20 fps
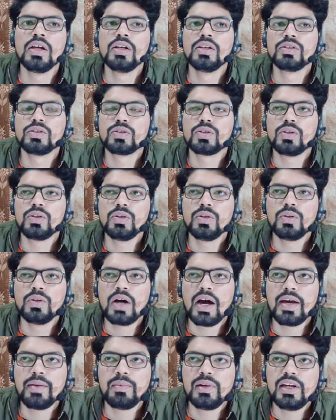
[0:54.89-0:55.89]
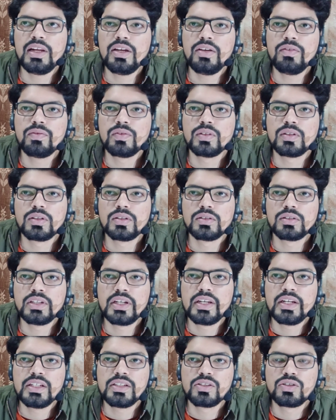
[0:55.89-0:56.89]
So I believe
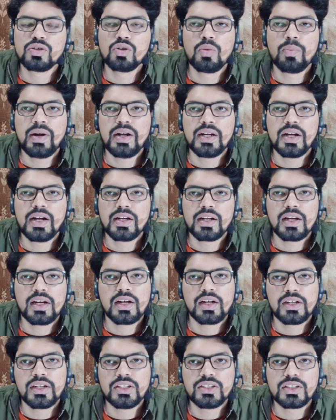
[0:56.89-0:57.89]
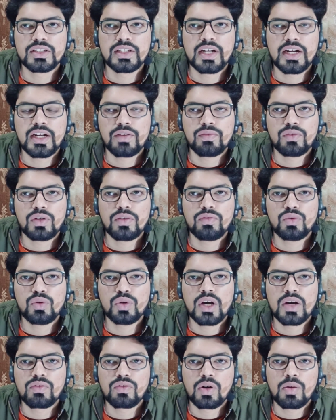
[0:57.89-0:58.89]
there is no mandatory condition that if you
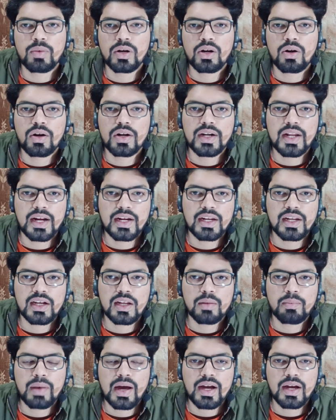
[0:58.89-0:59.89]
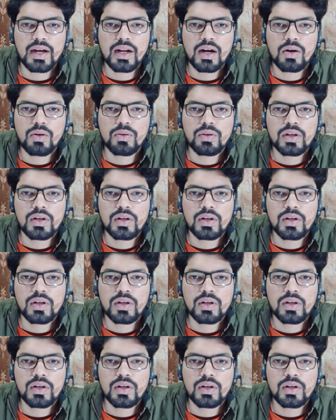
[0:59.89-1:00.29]
are from a non-technical background